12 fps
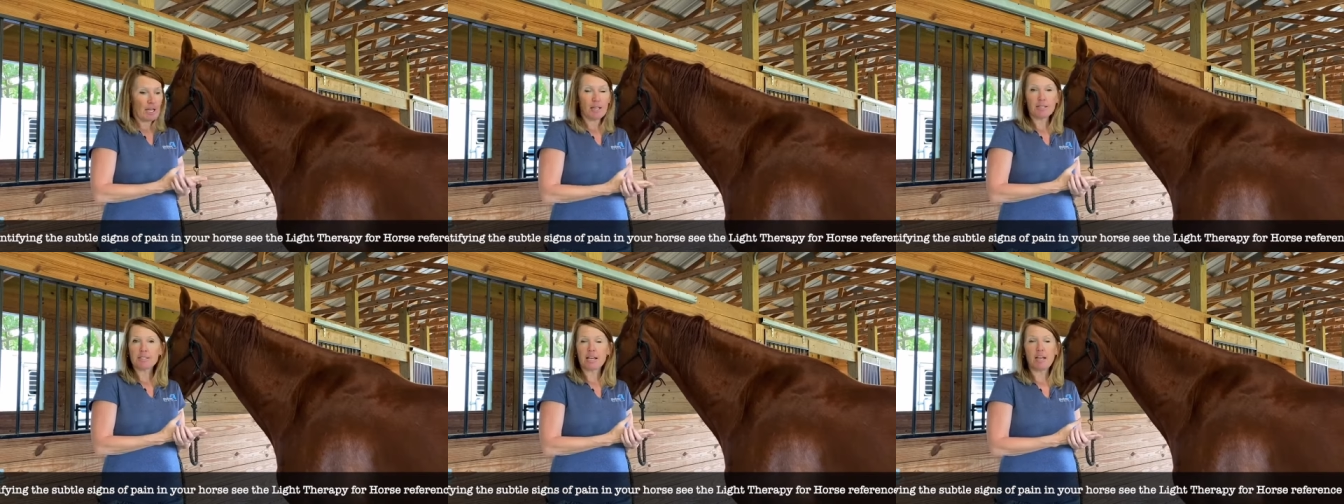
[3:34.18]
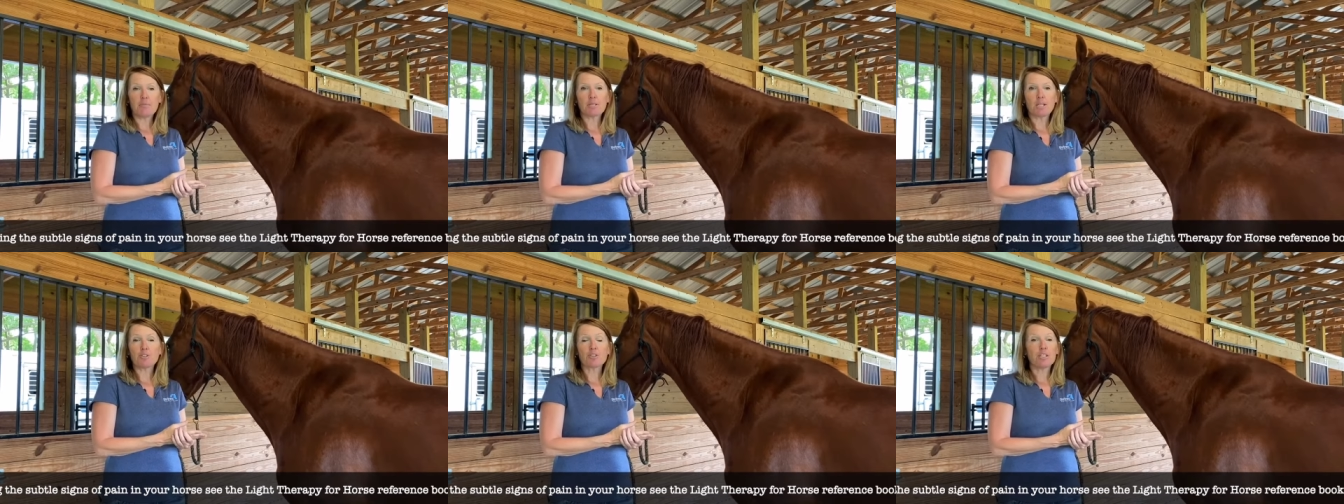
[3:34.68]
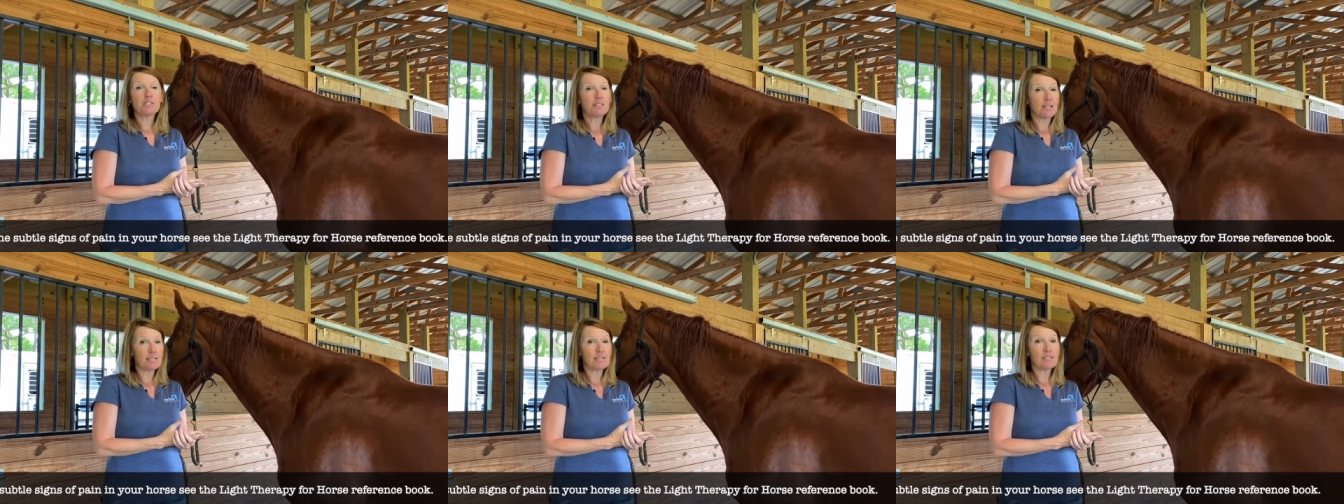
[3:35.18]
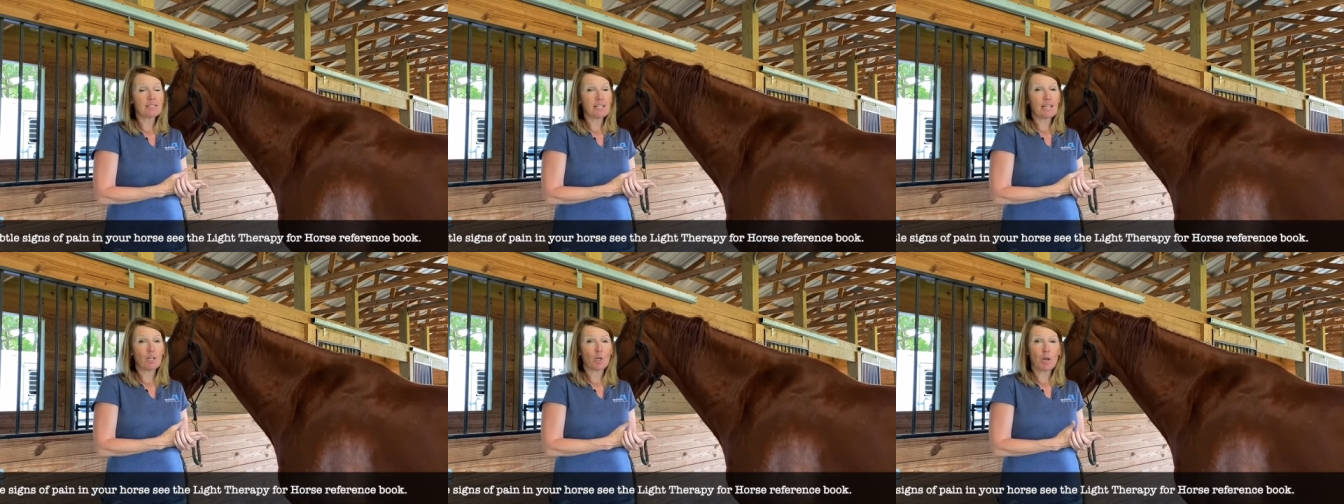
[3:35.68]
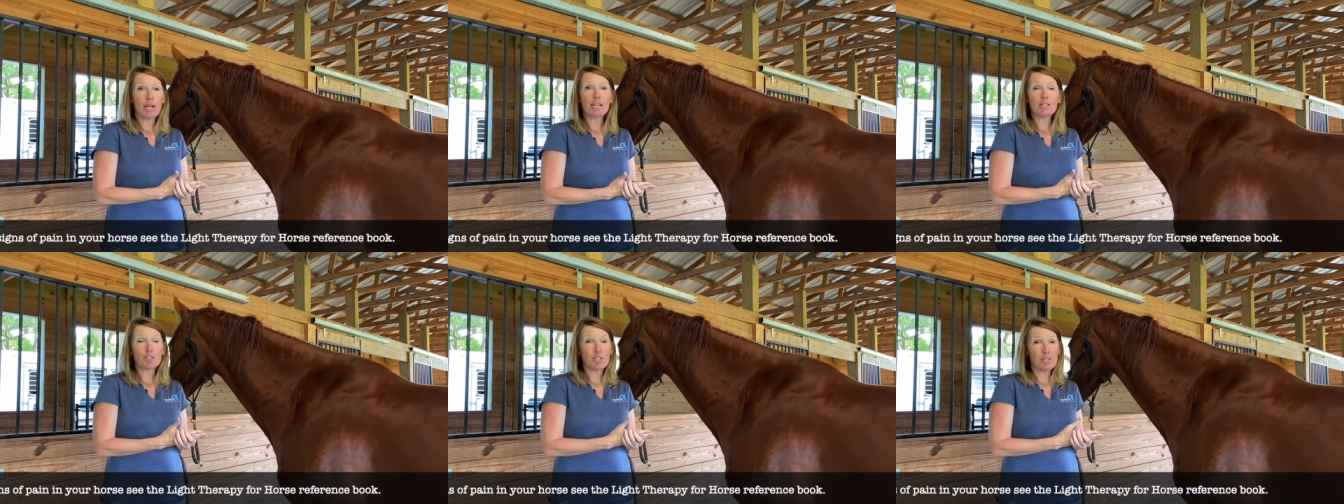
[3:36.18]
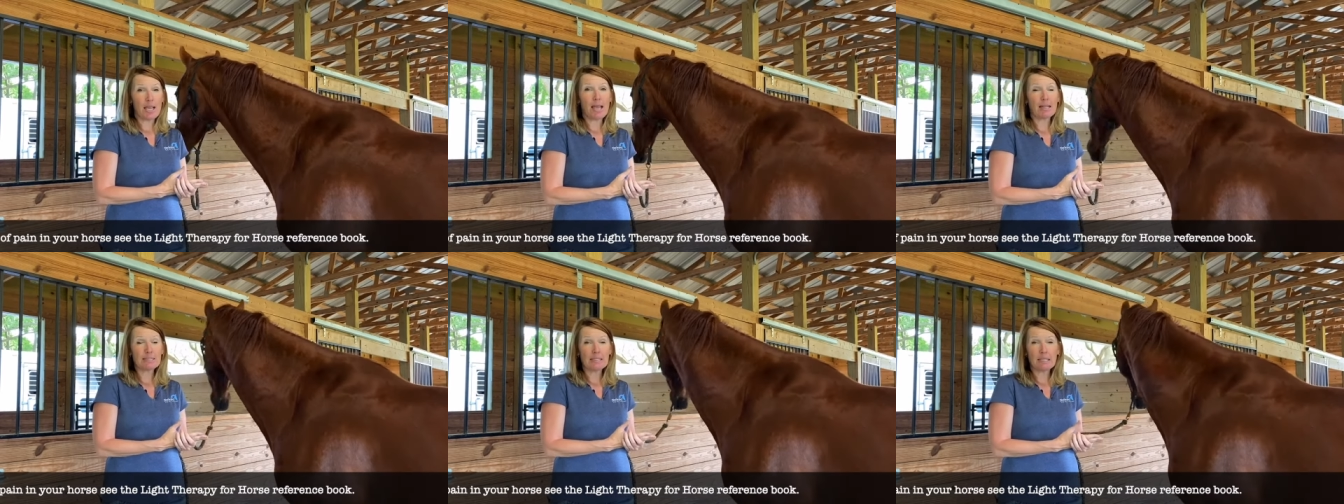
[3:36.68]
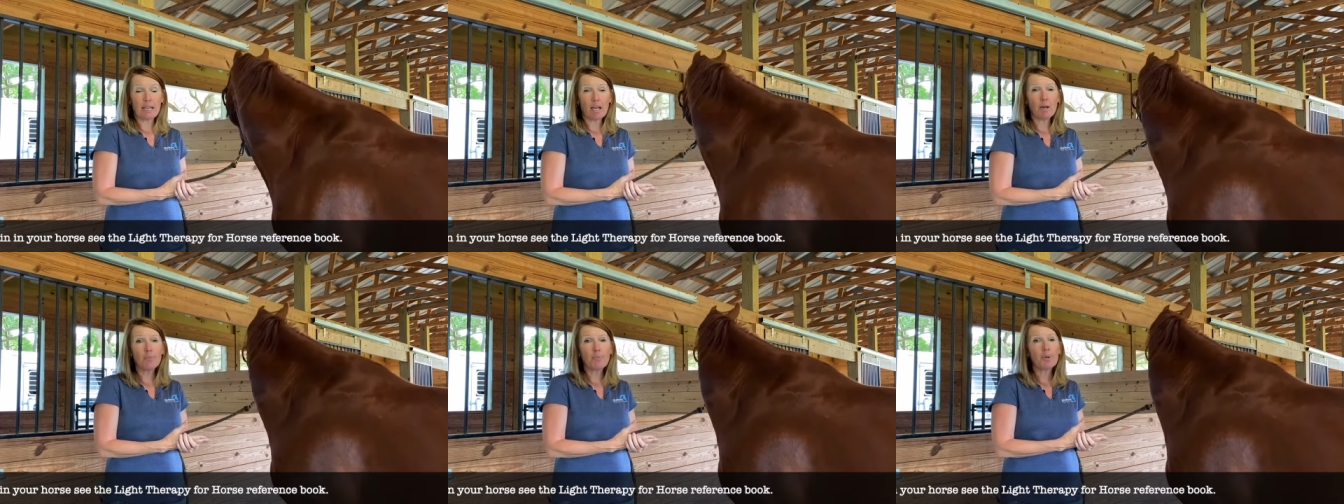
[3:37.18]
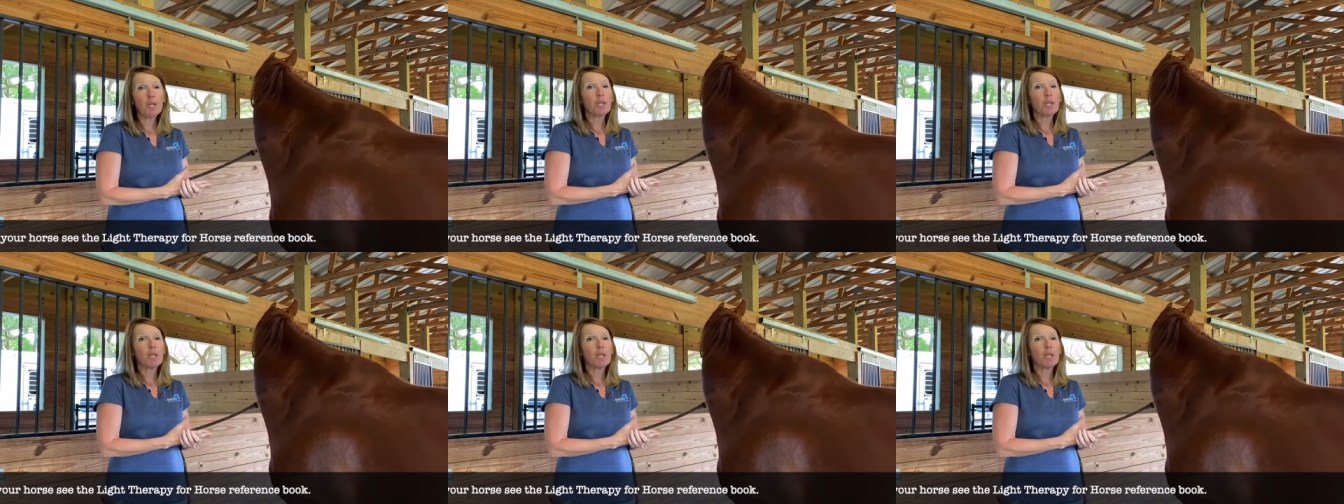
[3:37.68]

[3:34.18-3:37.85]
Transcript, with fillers: Times that she doesn't stand great and she's acting up,